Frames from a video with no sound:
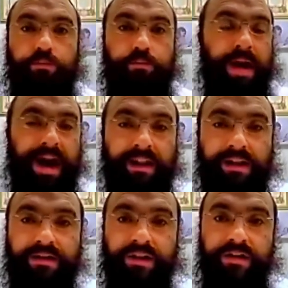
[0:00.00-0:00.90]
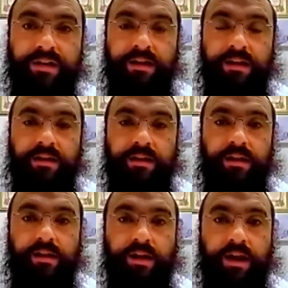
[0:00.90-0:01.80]
palaces that
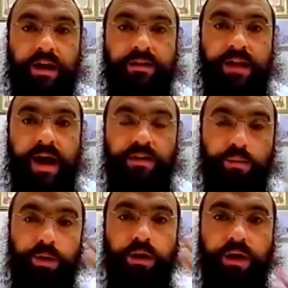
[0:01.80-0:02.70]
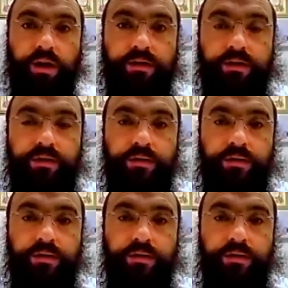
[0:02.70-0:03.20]
the kings had, the real kings.